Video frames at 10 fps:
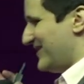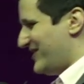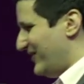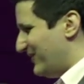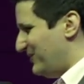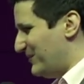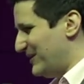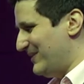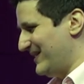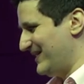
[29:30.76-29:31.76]
She's a
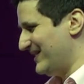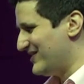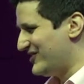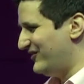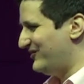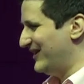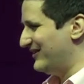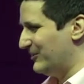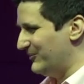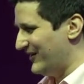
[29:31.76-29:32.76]
human being. She's doing
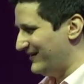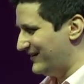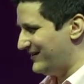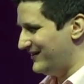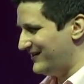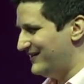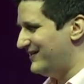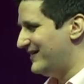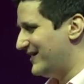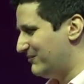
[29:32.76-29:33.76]
something that is, in
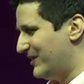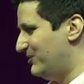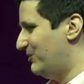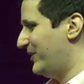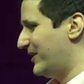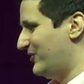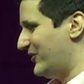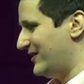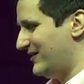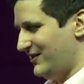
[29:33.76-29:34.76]
the end, when you look
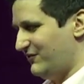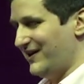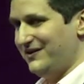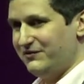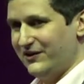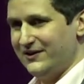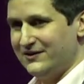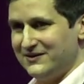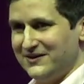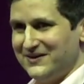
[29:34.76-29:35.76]
outside, it's very funny.